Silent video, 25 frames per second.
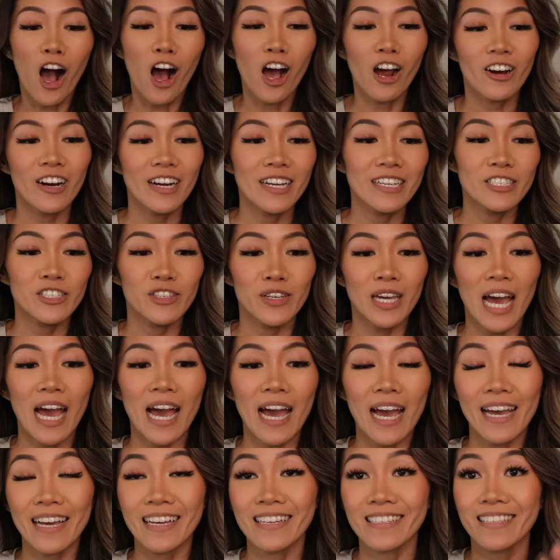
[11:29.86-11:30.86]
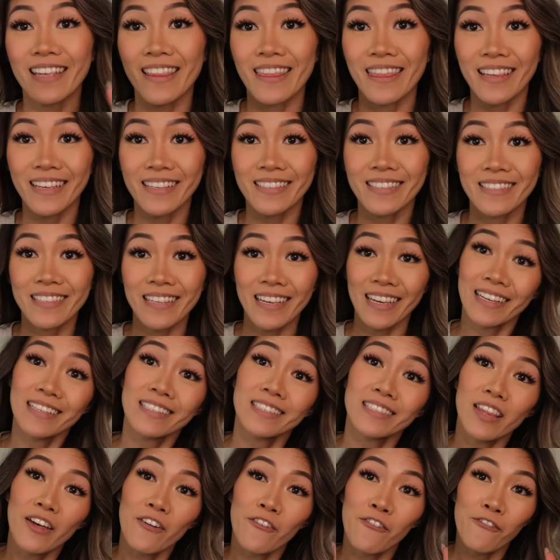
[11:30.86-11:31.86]
Alright you guys, this
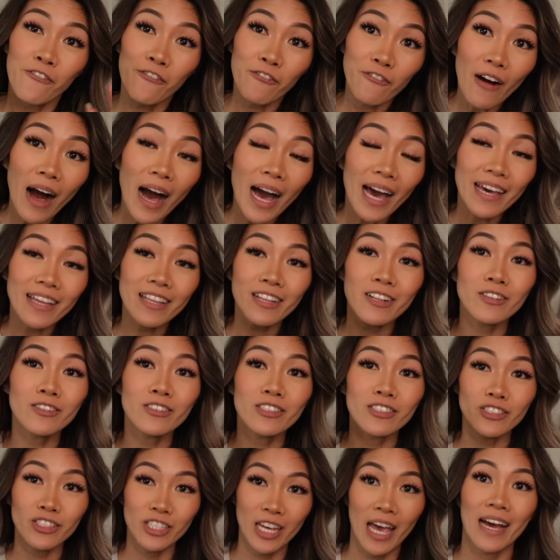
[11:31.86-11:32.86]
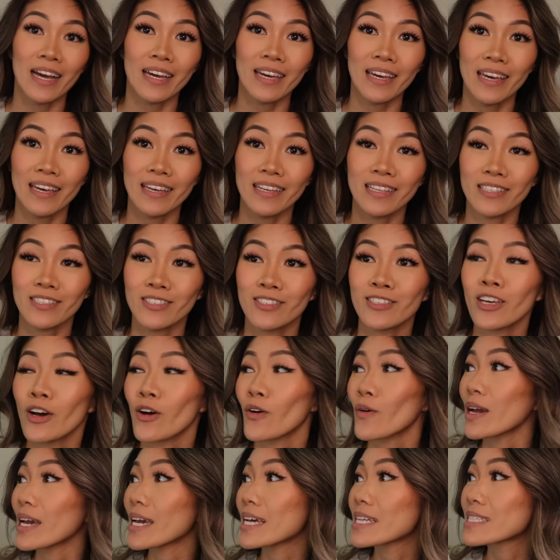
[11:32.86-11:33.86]
is the final check-in.
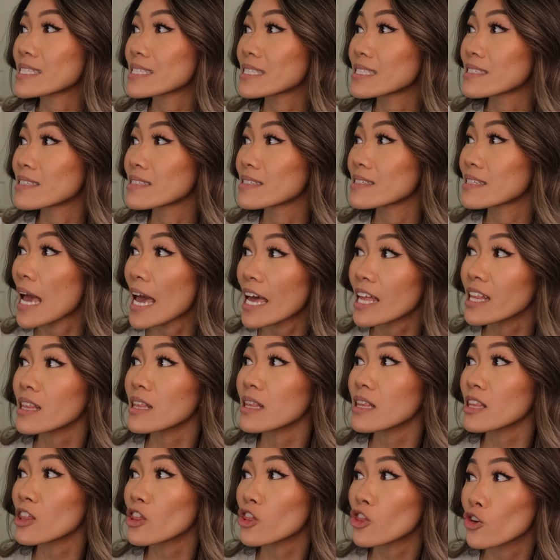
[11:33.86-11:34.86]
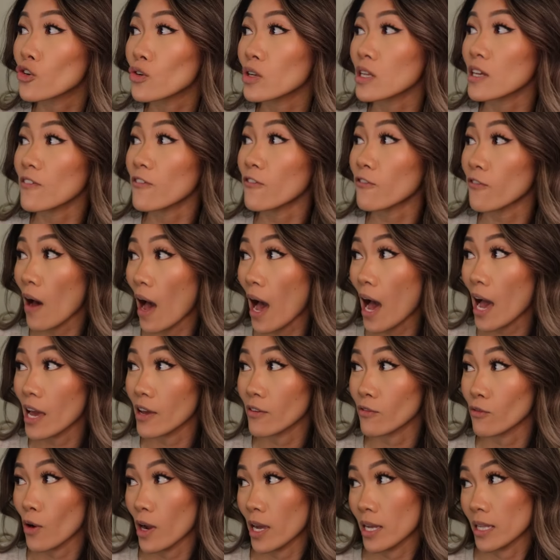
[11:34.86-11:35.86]
So it's ten
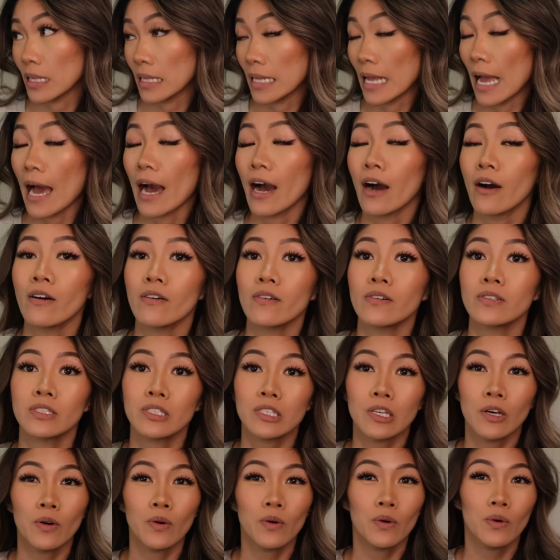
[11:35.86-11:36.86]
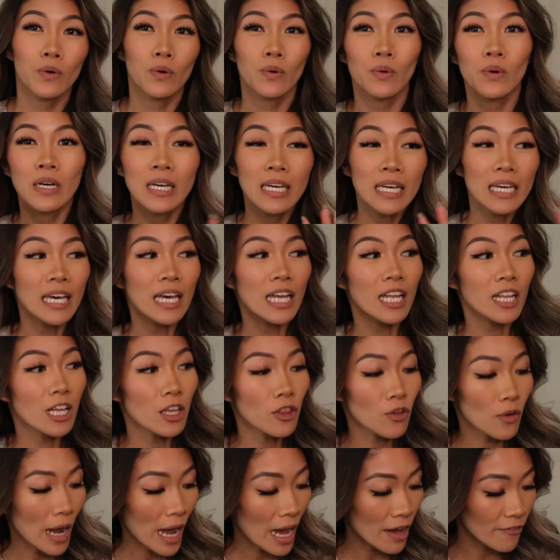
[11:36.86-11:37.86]
thirty-five right now, so in
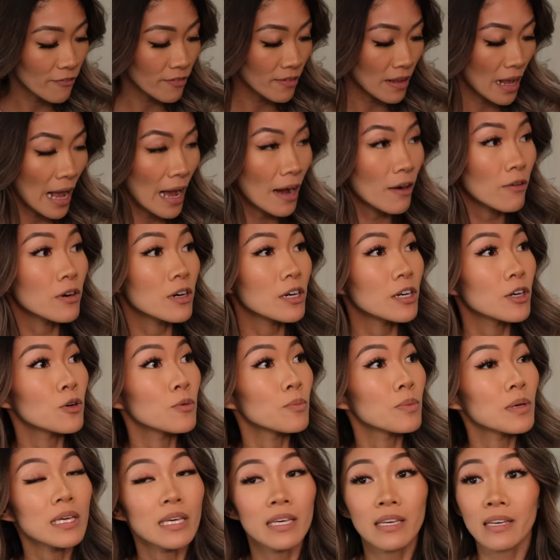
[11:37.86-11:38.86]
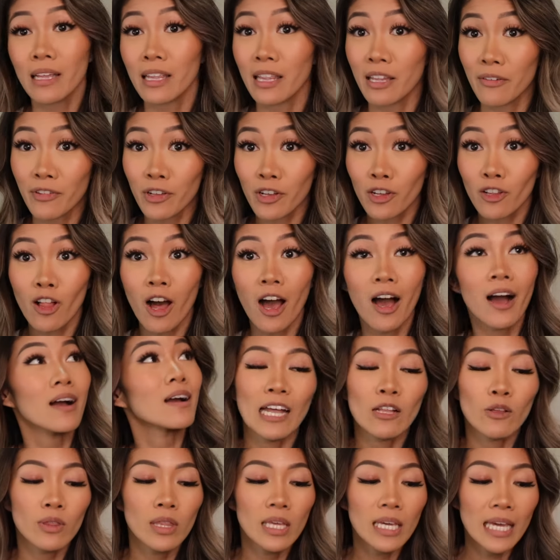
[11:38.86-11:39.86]
another half an hour it'll be eleven o'clock.
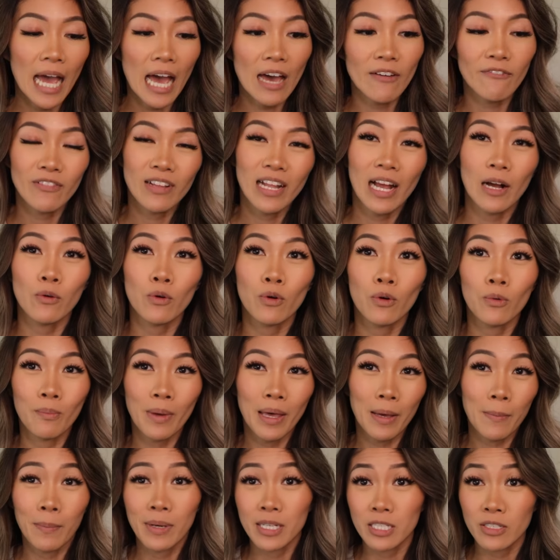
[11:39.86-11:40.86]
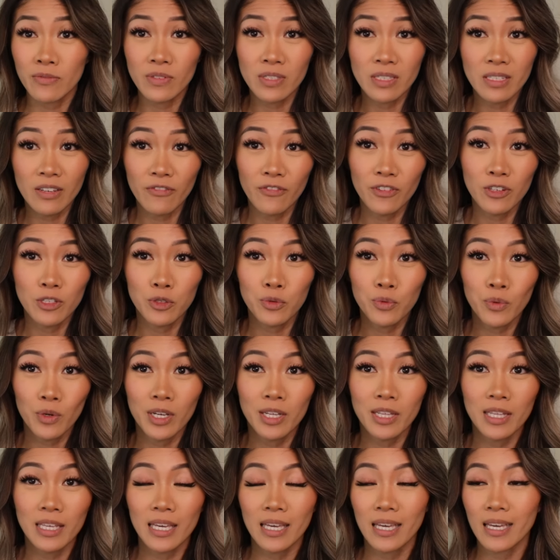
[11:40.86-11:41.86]
I don't think half an hour will make much of a difference
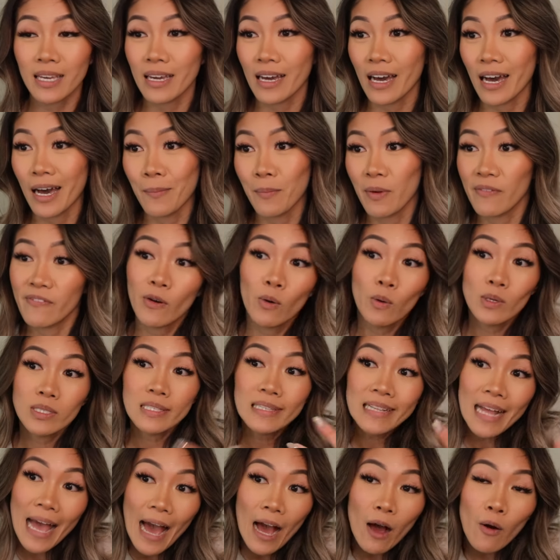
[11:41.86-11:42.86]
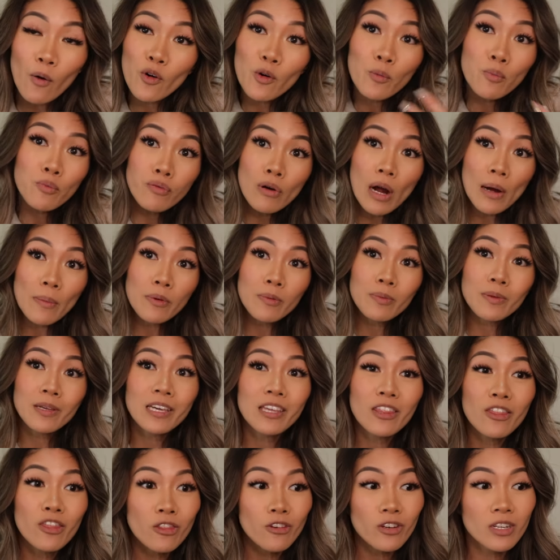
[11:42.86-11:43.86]
really. Um, if it was an hour,
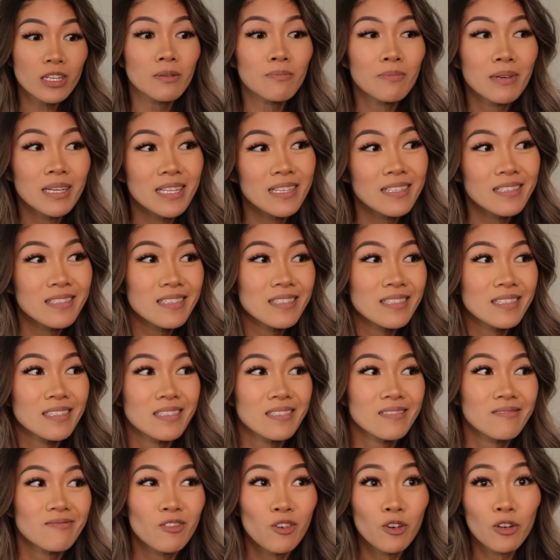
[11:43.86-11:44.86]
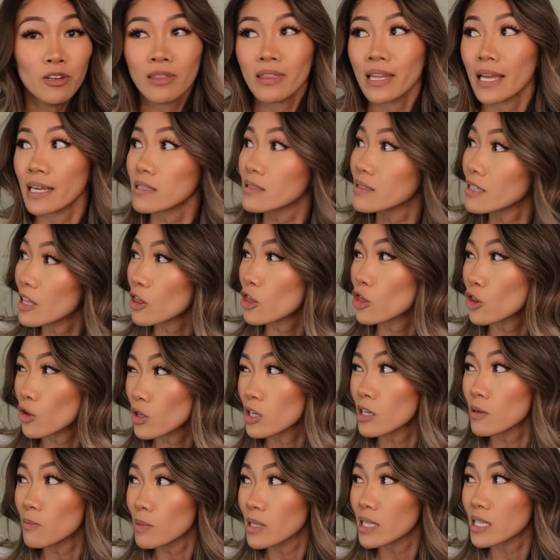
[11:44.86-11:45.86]
probably thirty minutes or less than
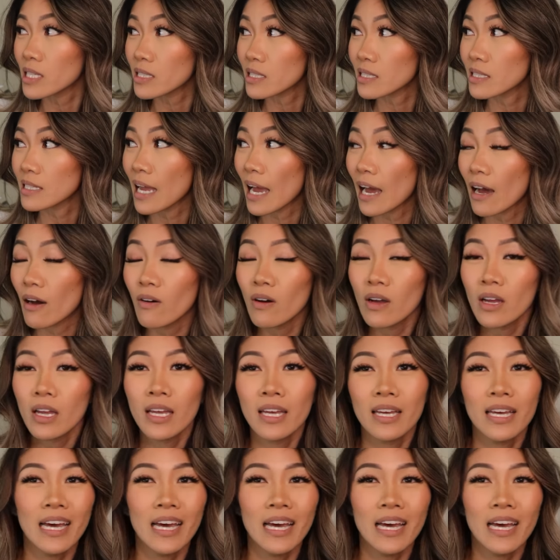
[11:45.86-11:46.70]
thirty minutes now.